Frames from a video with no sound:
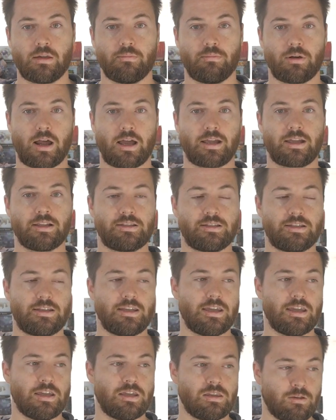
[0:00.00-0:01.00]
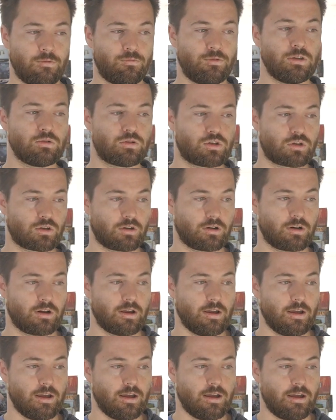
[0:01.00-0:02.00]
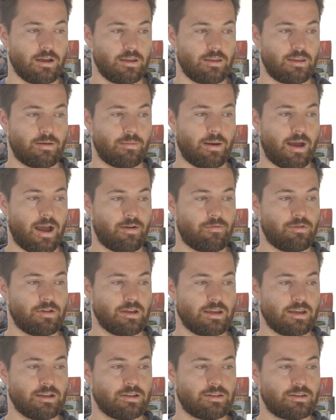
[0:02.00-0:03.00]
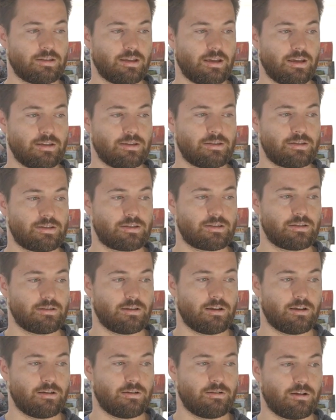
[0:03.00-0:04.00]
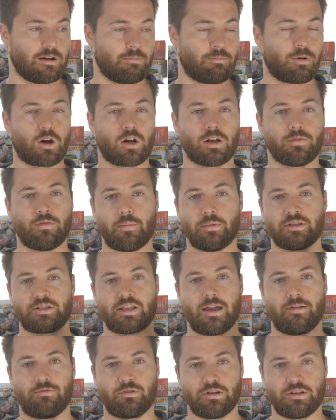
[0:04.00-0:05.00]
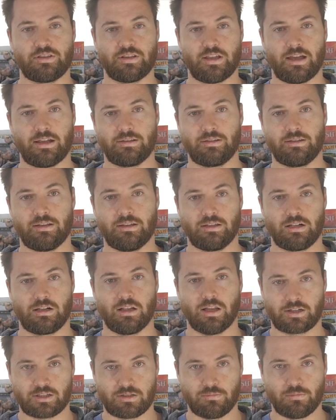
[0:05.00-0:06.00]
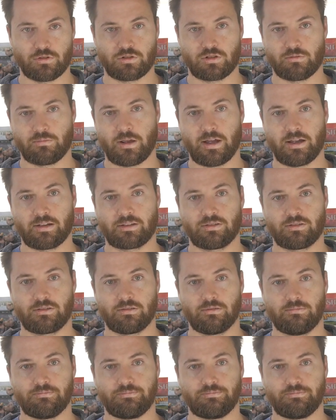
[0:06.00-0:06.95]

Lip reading: but I could see in the future them having it as a part of almost every set in the collector booster packs.